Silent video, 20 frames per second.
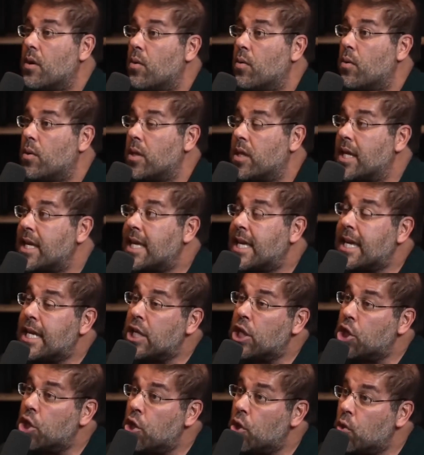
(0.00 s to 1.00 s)
Lincoln
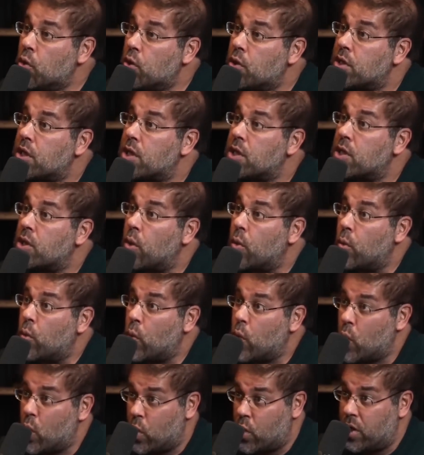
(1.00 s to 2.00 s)
uses the
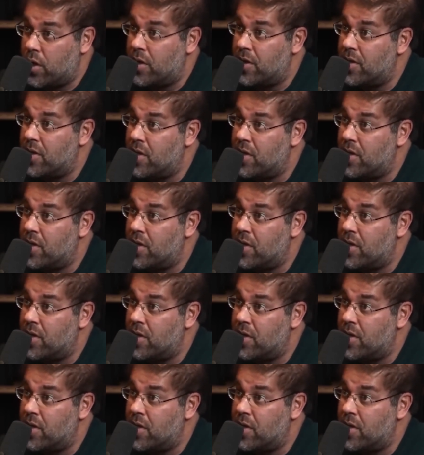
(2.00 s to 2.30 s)
war